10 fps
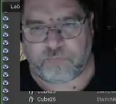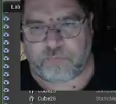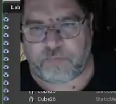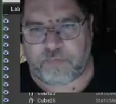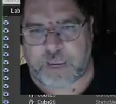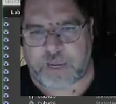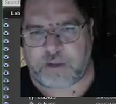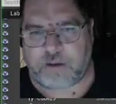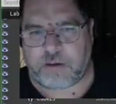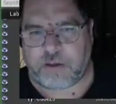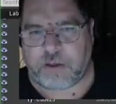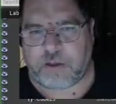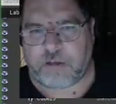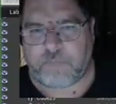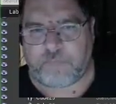make
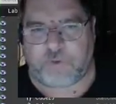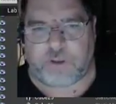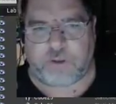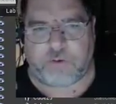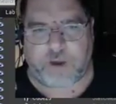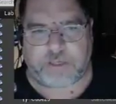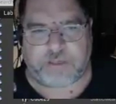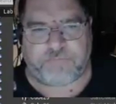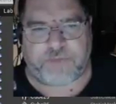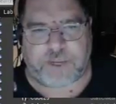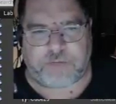you're adding a fake